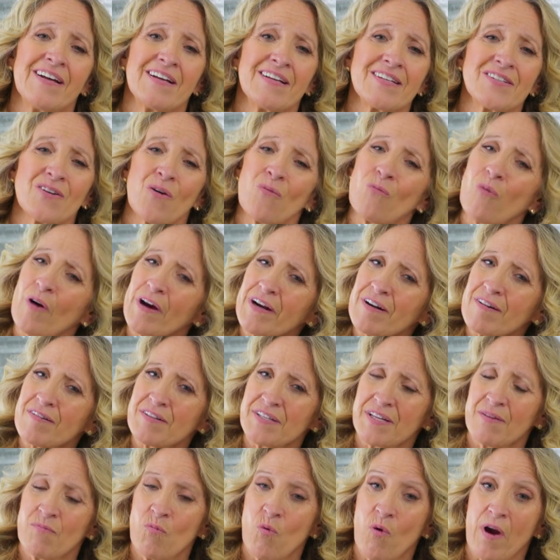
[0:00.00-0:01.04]
So what are
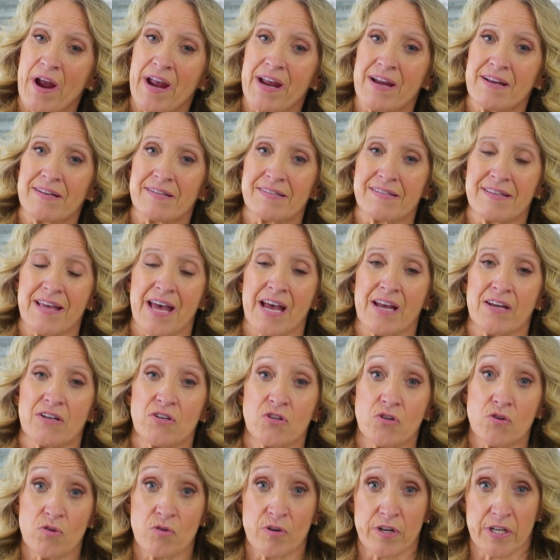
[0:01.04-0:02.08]
some ways that
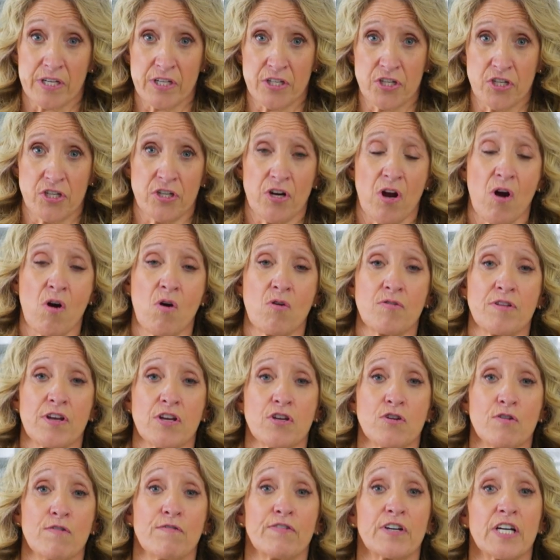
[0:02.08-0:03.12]
you can show
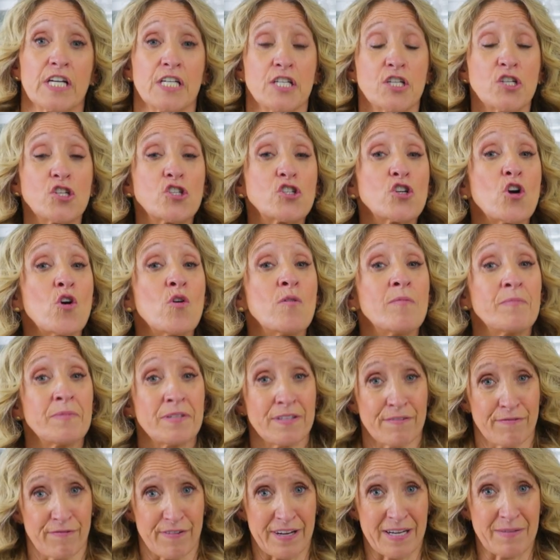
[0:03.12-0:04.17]
that you've consumed
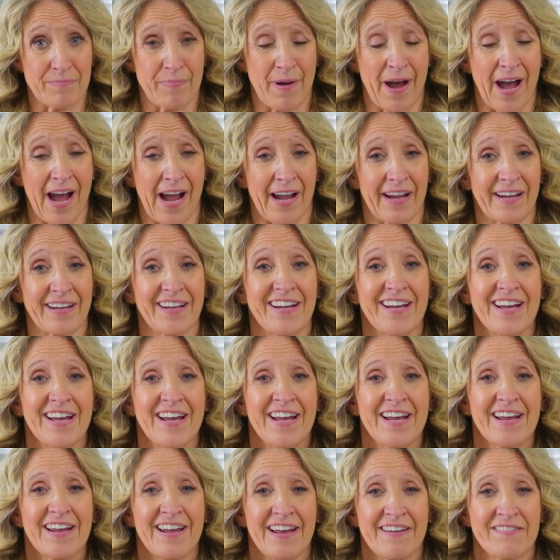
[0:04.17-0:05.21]
the feedback
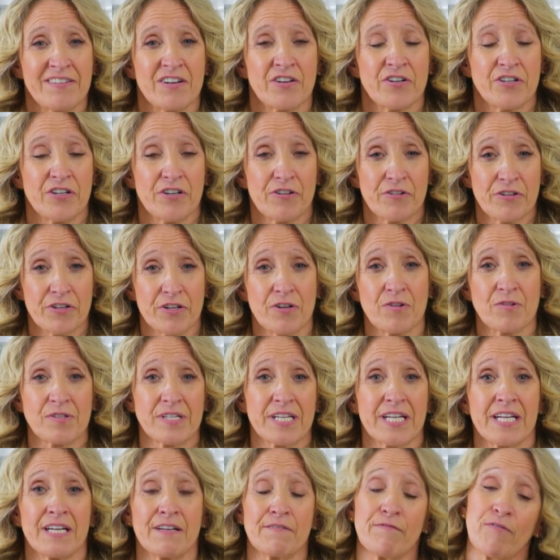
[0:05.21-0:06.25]
and that you're
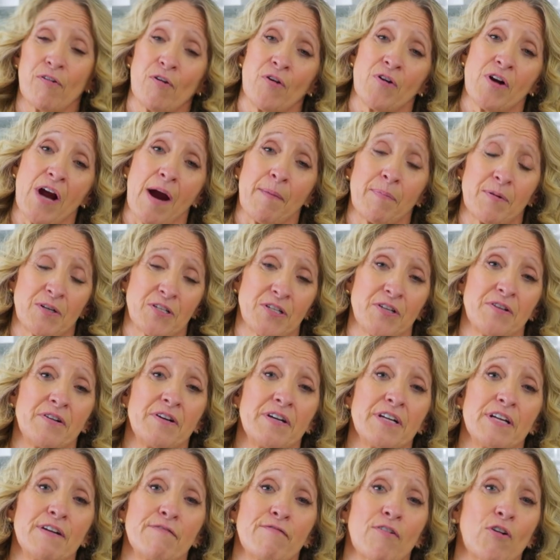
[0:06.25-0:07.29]
using it for an
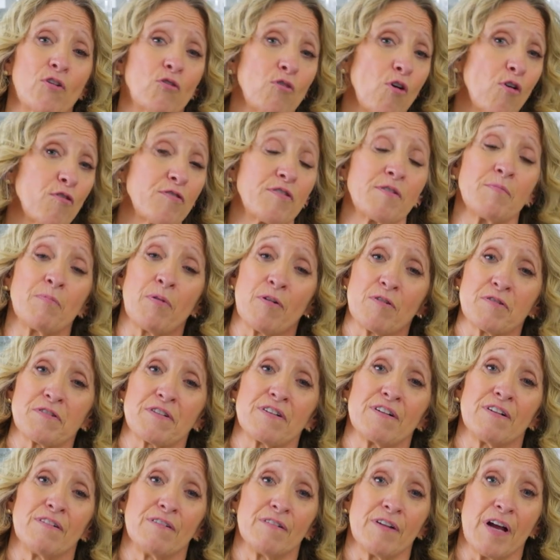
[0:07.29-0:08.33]
opportunity for growth in
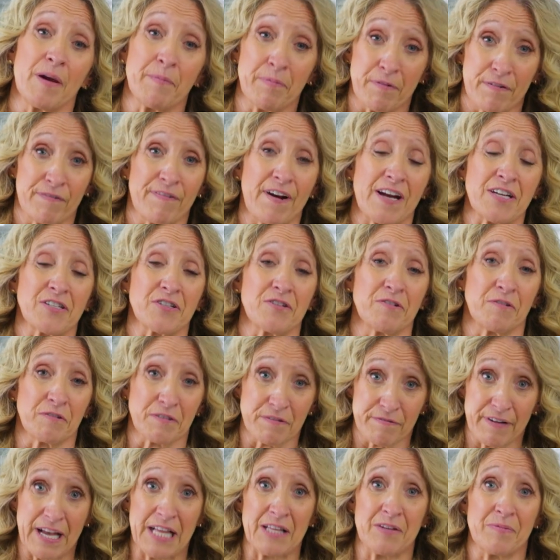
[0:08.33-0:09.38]
personal and professional
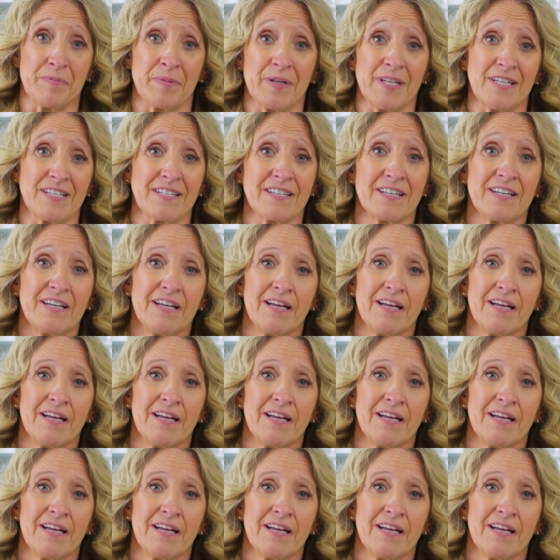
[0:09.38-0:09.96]
development?